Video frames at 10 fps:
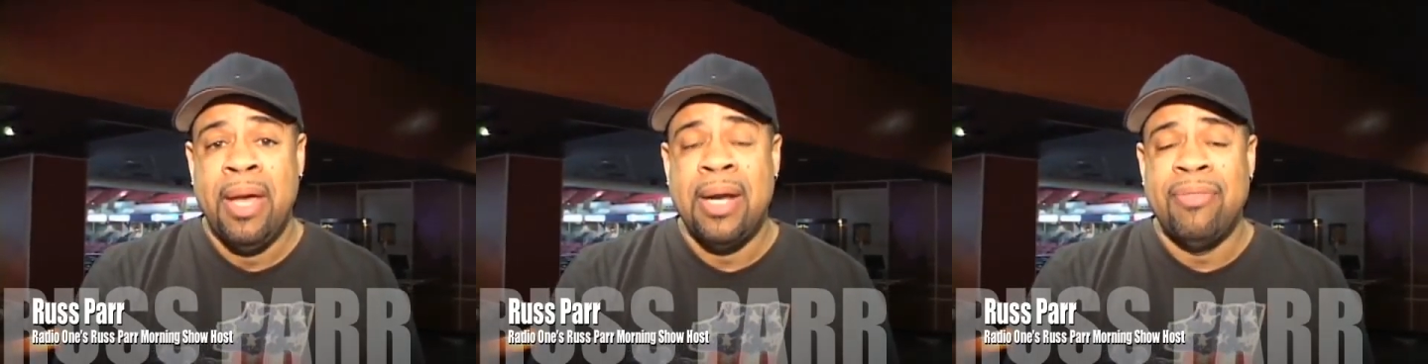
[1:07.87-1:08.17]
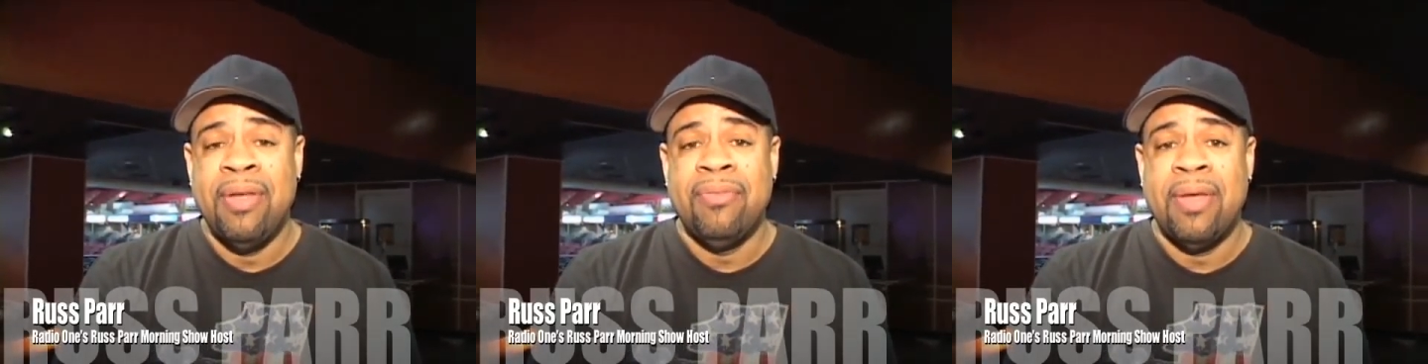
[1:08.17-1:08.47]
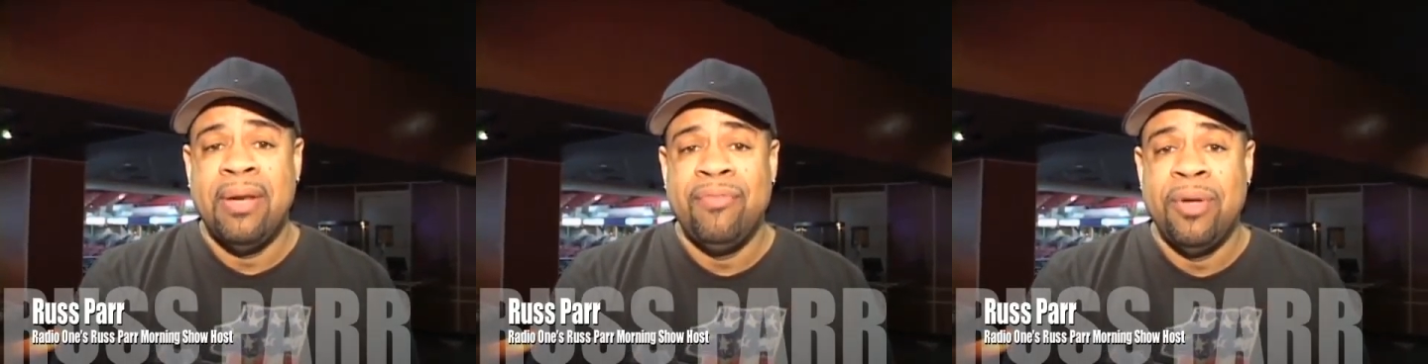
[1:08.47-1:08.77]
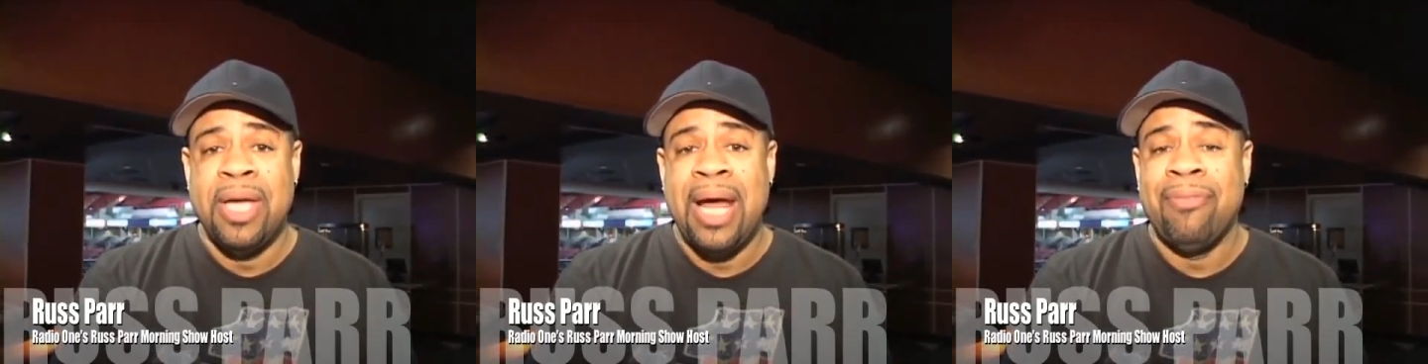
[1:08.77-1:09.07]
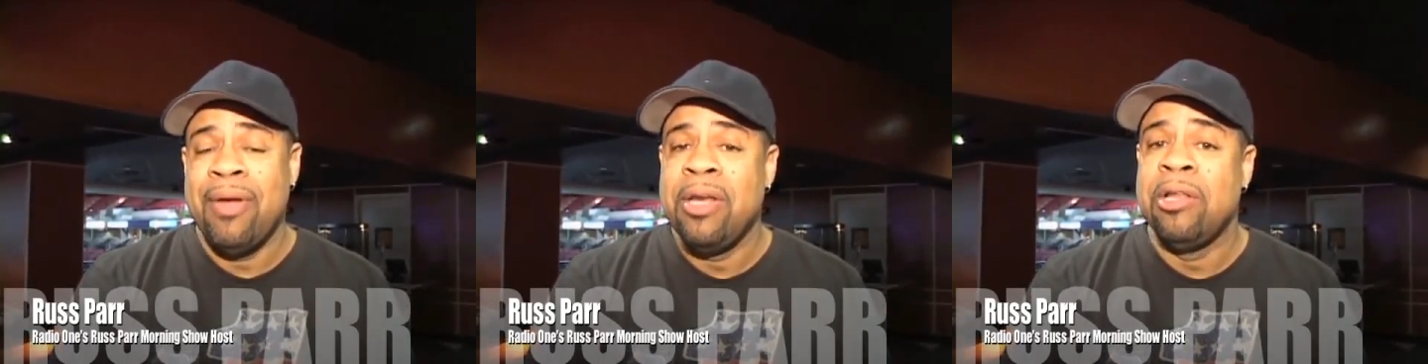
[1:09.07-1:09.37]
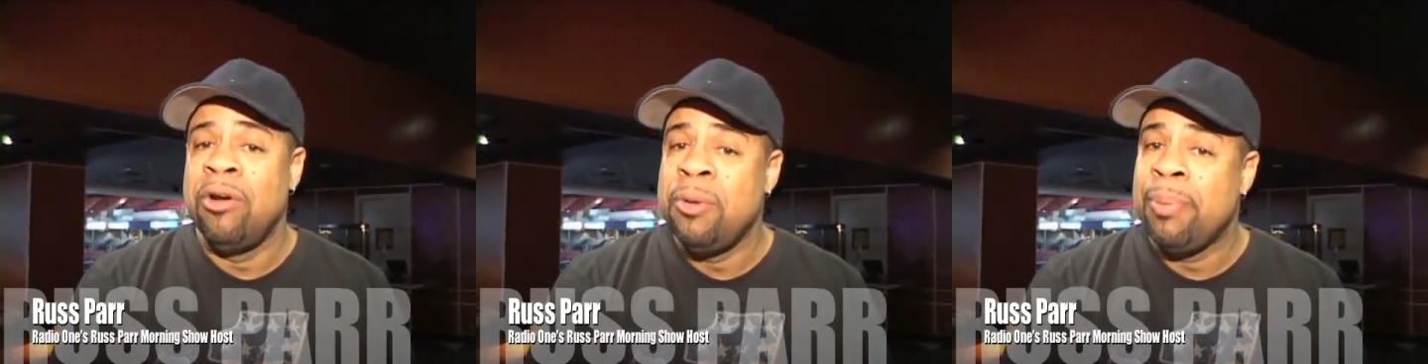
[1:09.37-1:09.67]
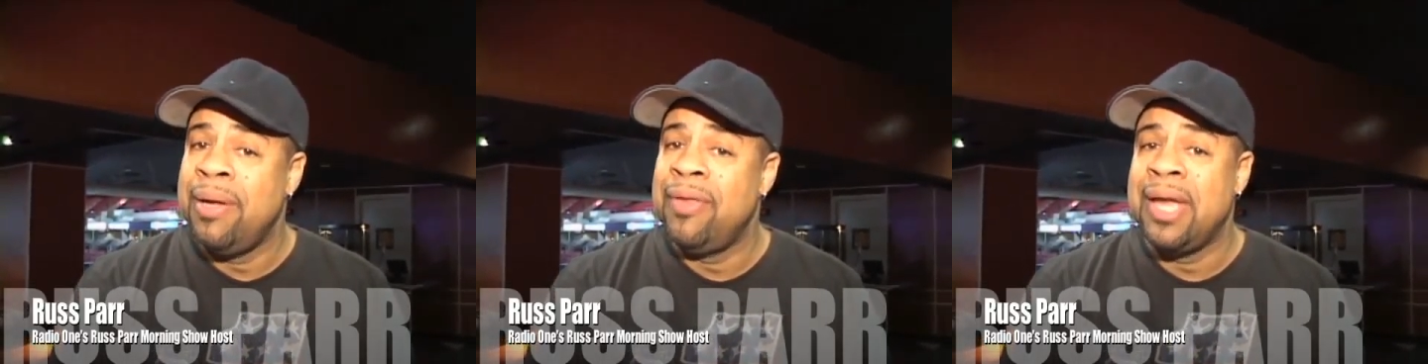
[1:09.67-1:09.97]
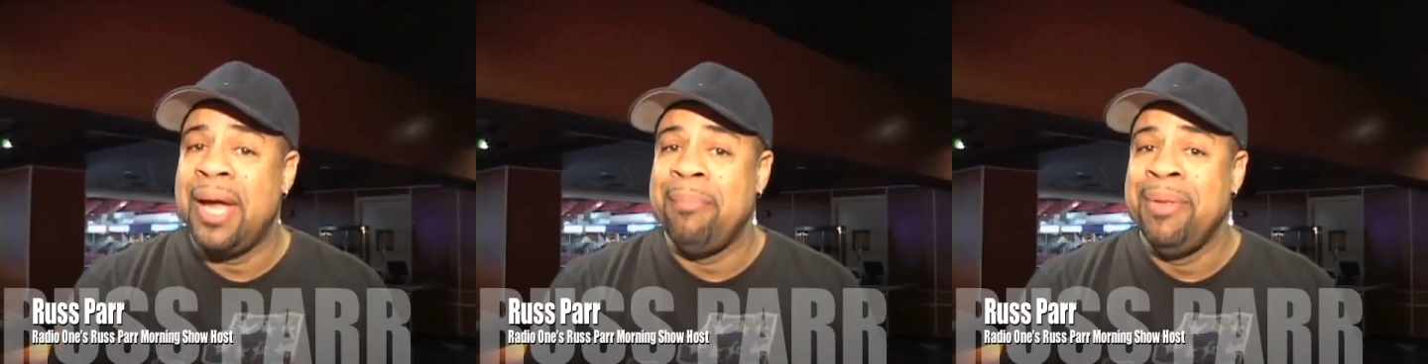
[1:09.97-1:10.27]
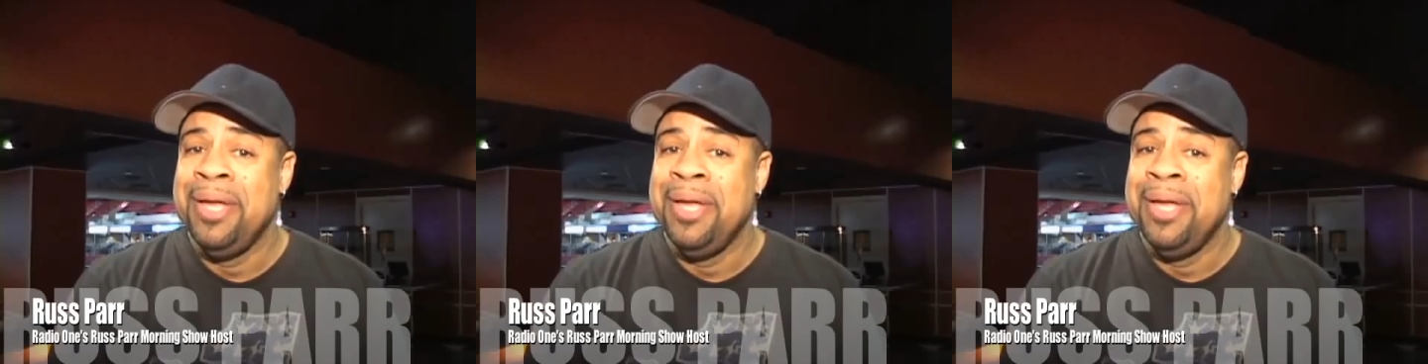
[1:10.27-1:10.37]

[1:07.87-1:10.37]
And I think that if you get out there and you learn to play the game,